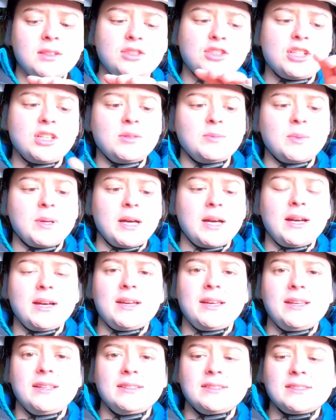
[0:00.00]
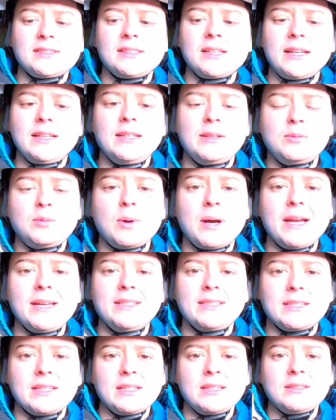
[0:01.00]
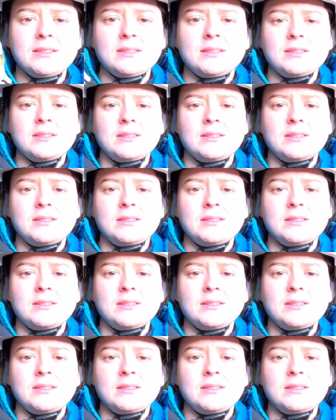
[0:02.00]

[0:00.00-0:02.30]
chin bar is slightly wider